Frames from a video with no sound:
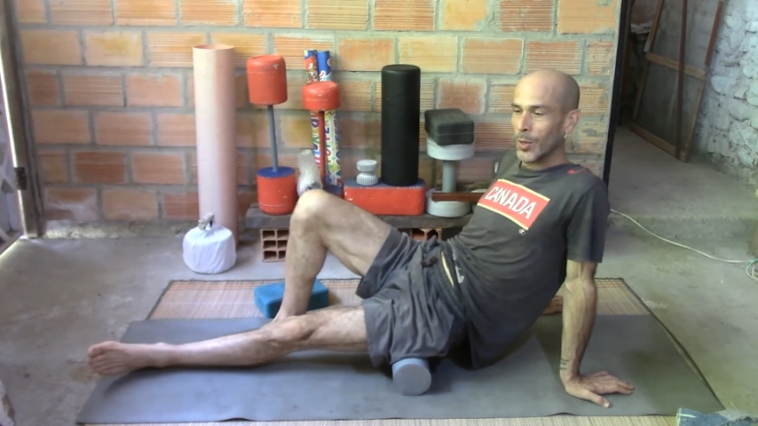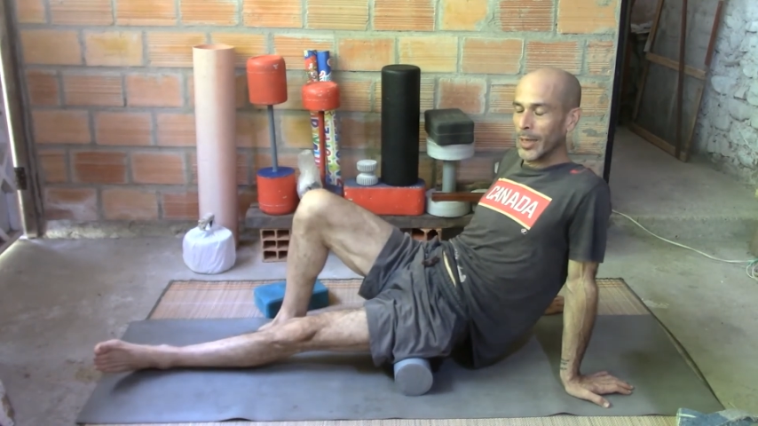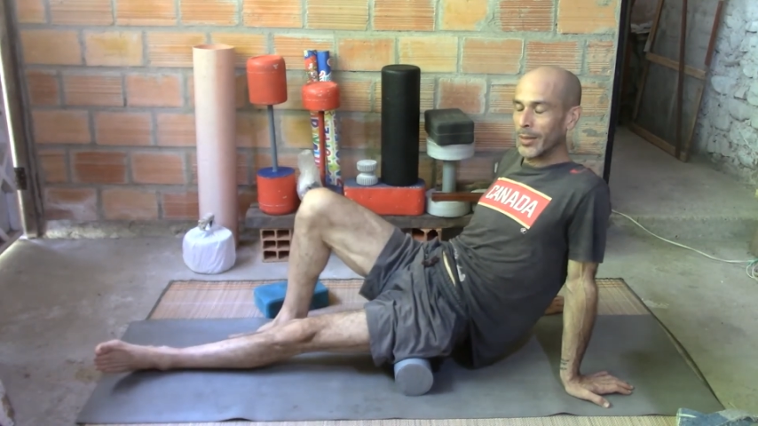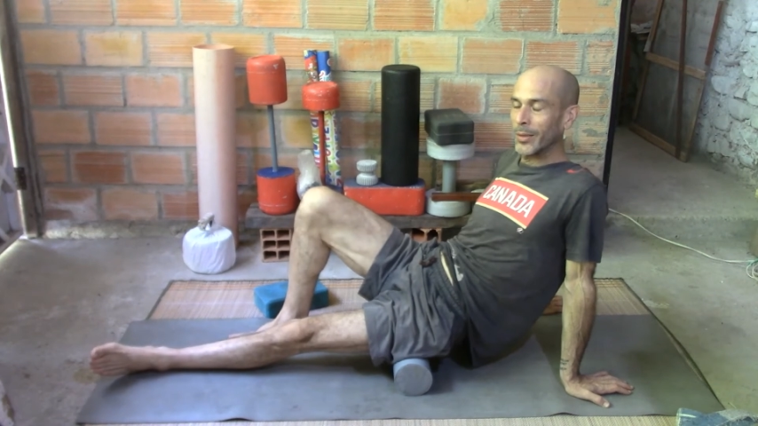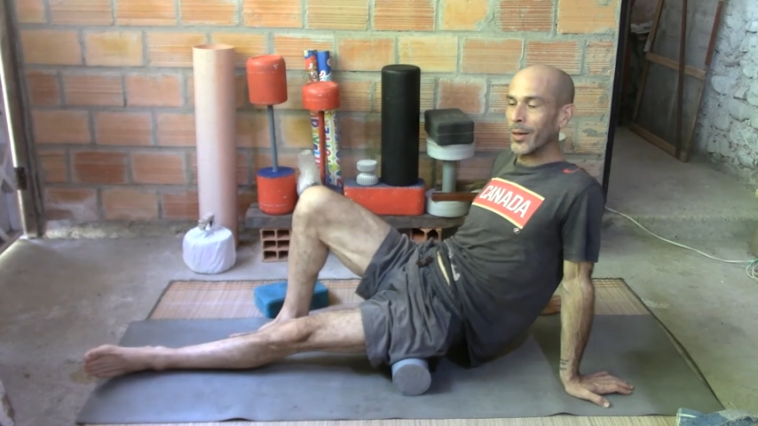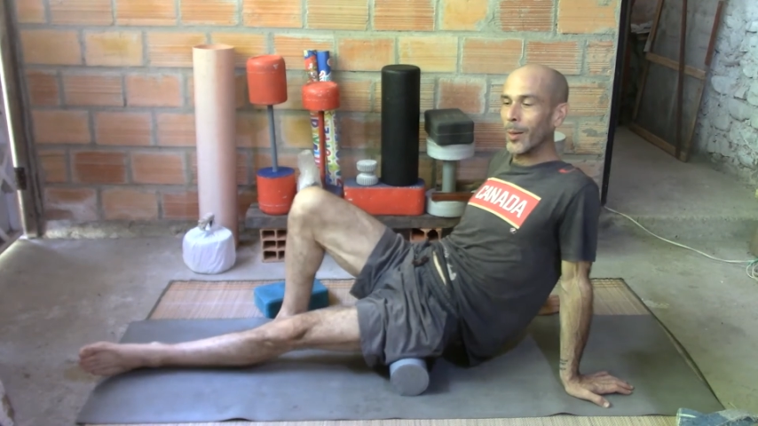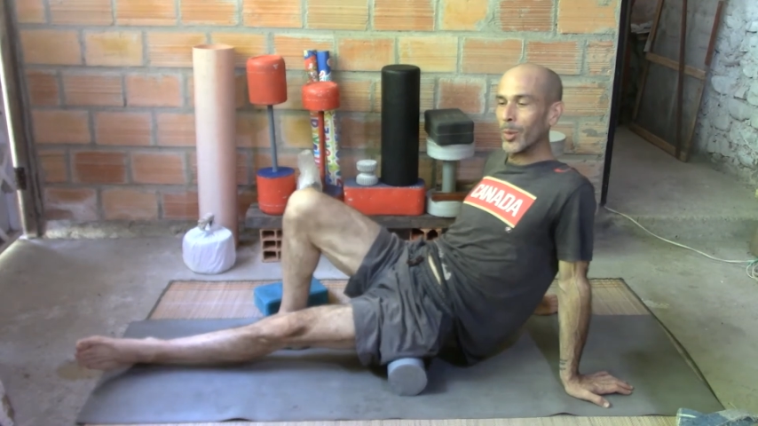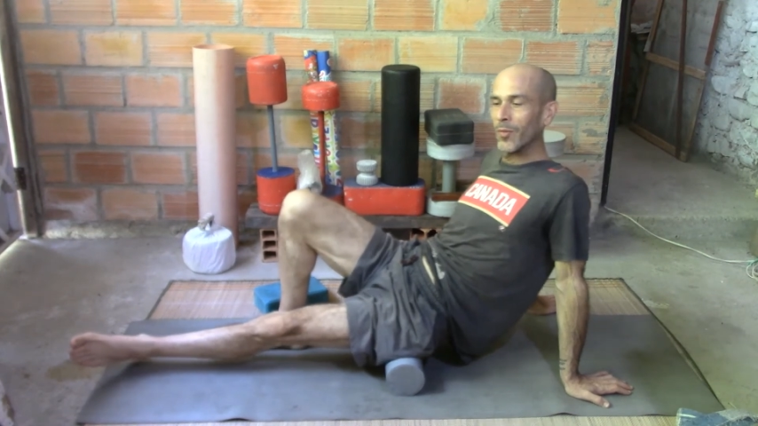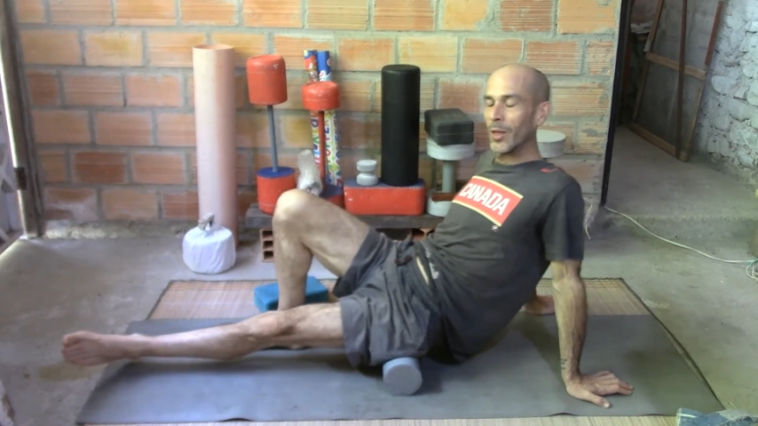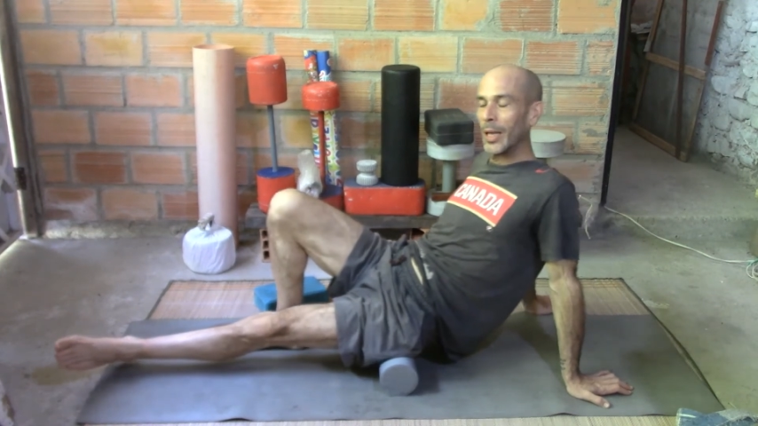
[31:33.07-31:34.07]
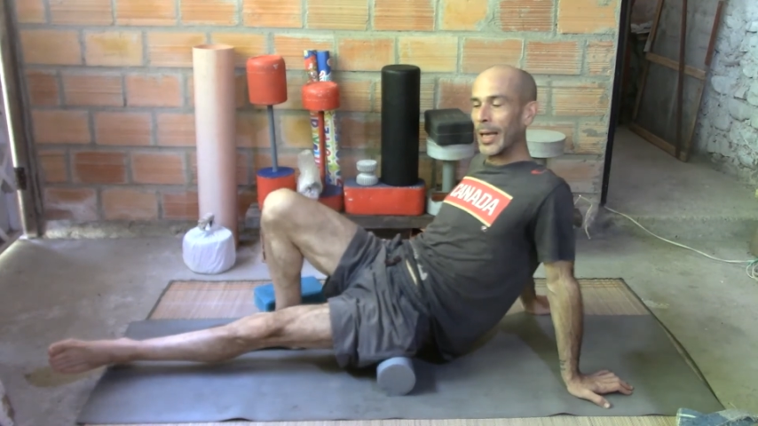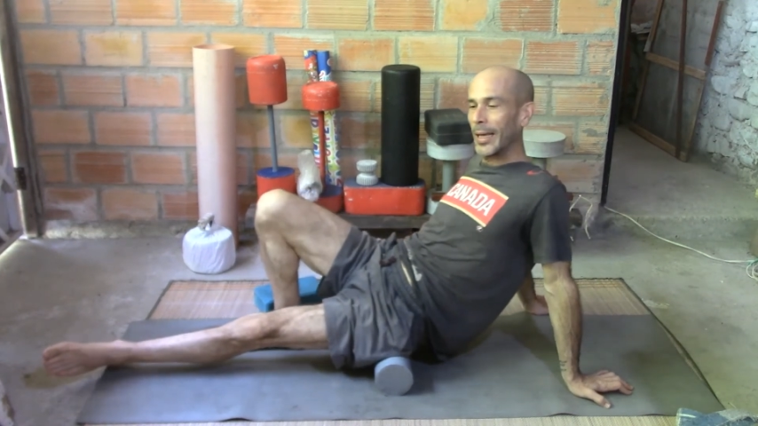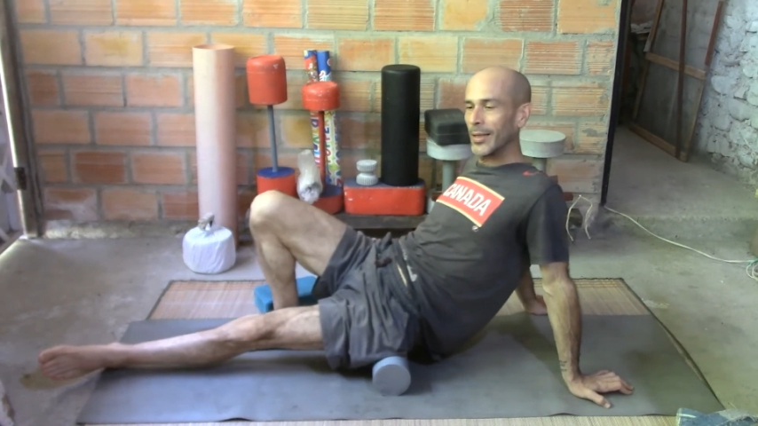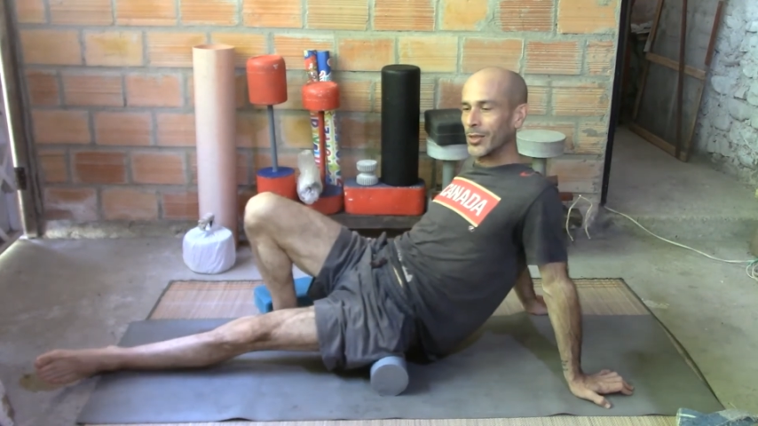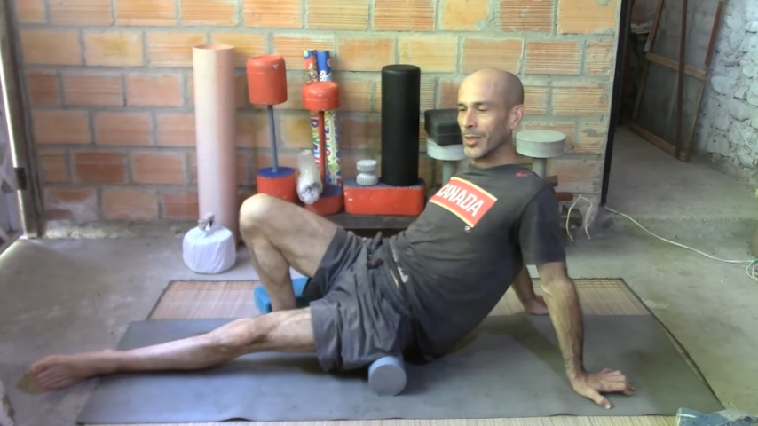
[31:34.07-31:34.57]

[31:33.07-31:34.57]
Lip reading: at the top of the legs,